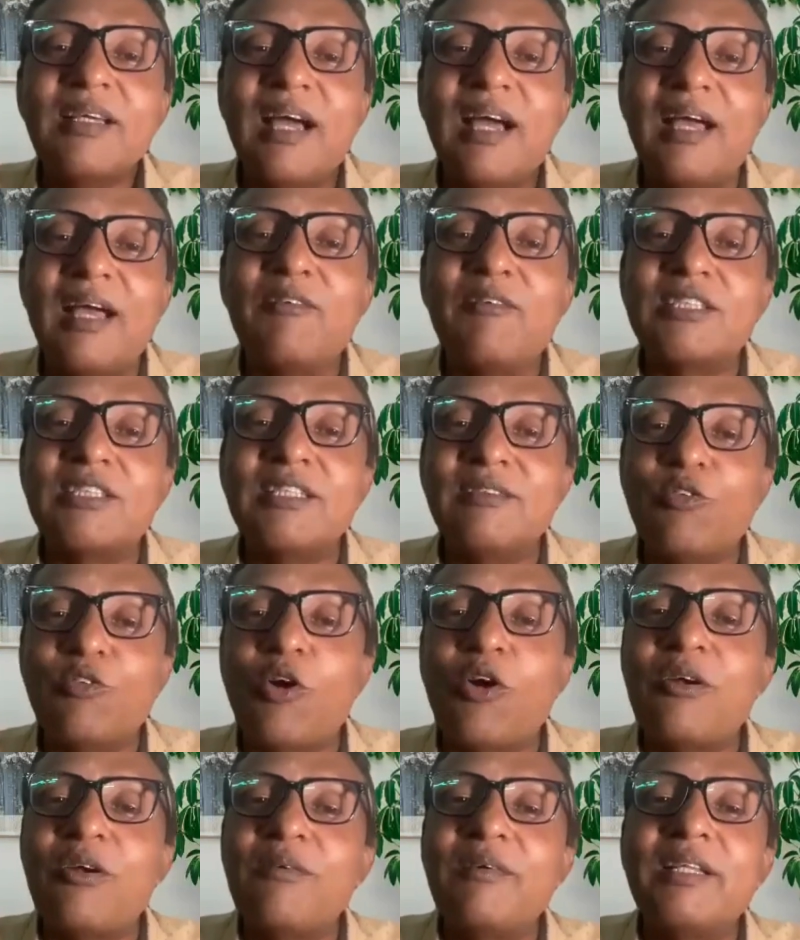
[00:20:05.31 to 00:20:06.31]
I was
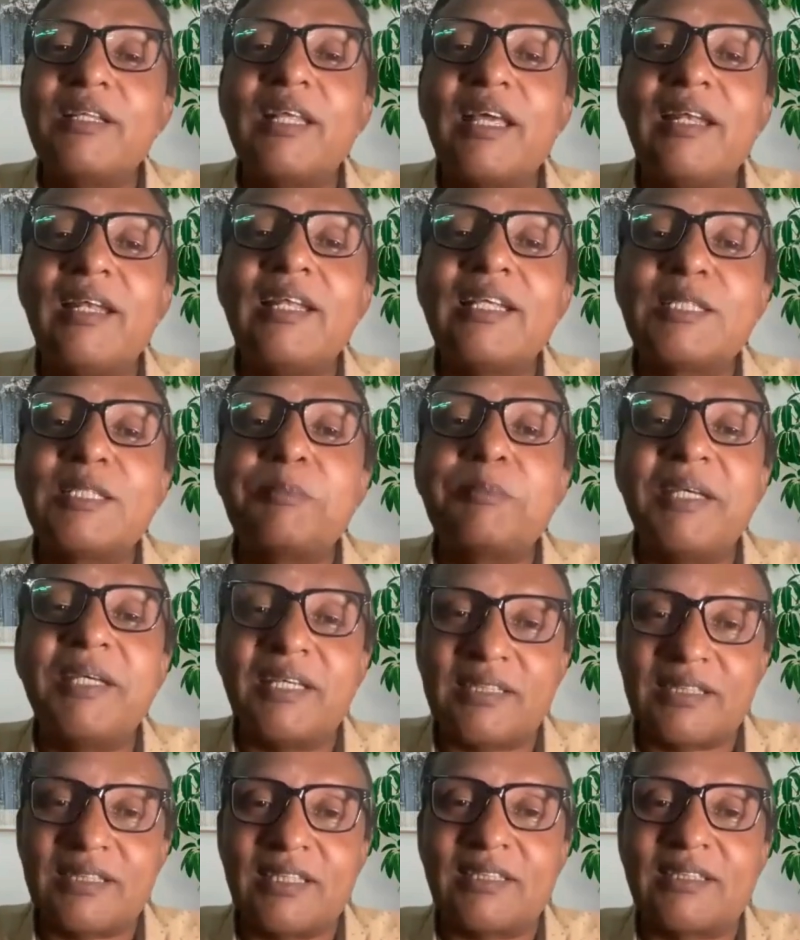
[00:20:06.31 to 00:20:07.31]
involved with
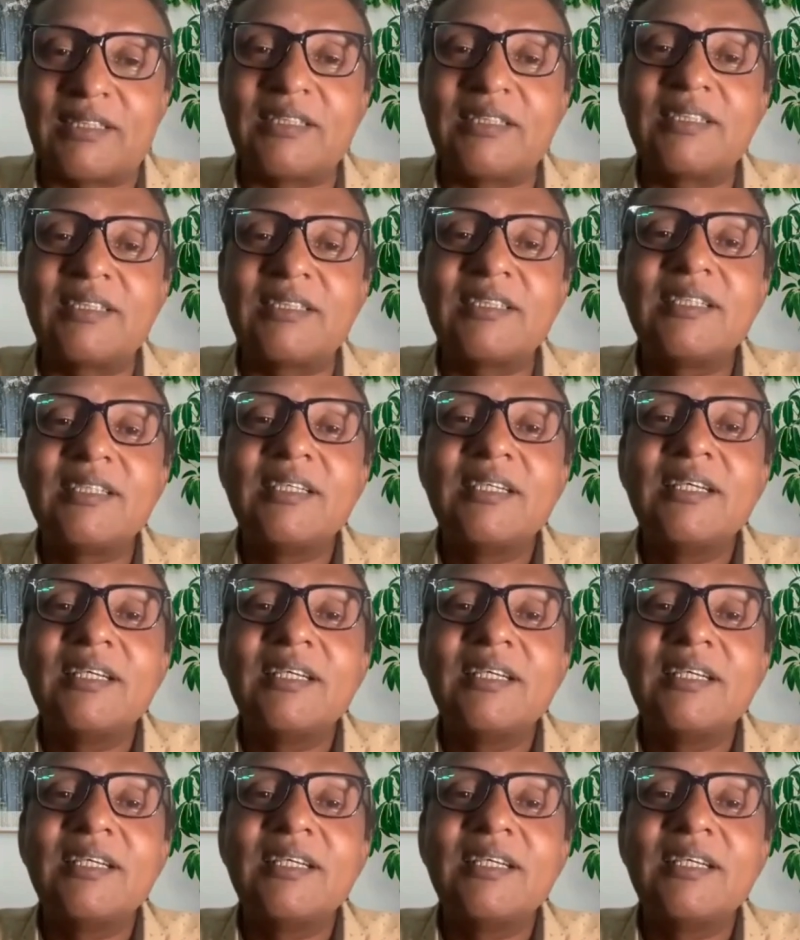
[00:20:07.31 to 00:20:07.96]
LSPSS.